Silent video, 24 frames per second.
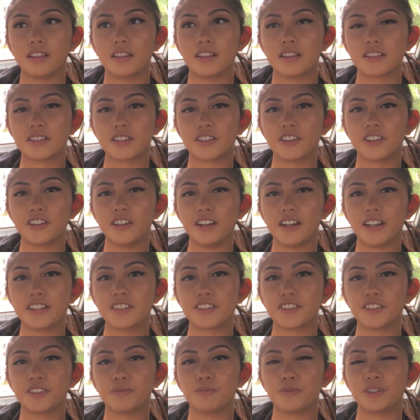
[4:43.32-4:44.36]
The sakura ice
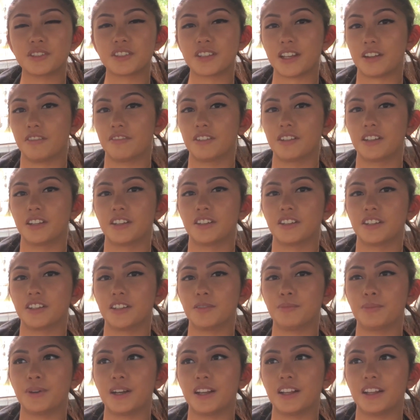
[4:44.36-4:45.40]
cream was like really
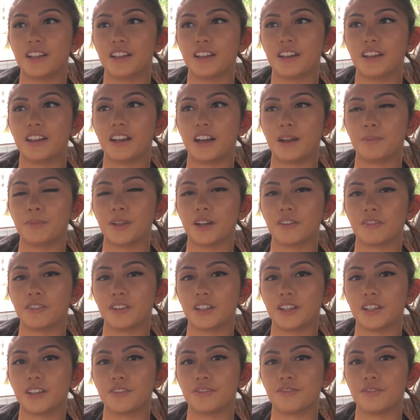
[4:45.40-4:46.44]
good, but I'm not
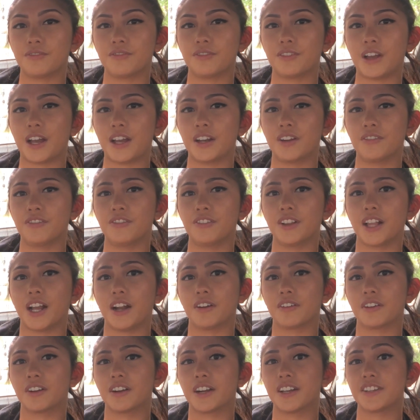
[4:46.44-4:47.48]
really a fan of
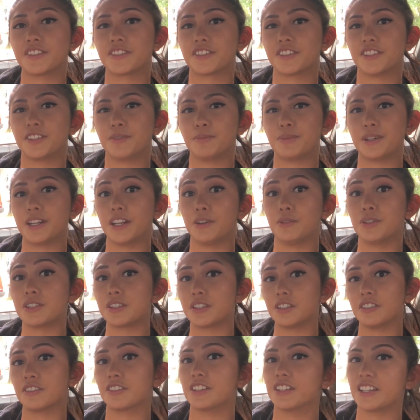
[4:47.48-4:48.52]
flour ice cream, but it was
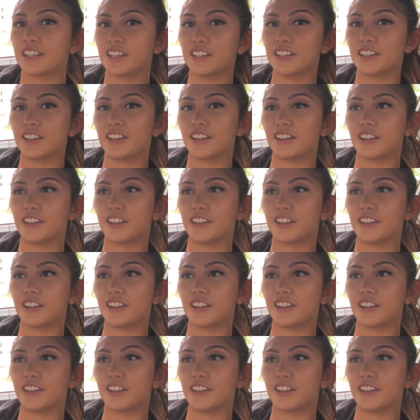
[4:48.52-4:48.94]
still really good.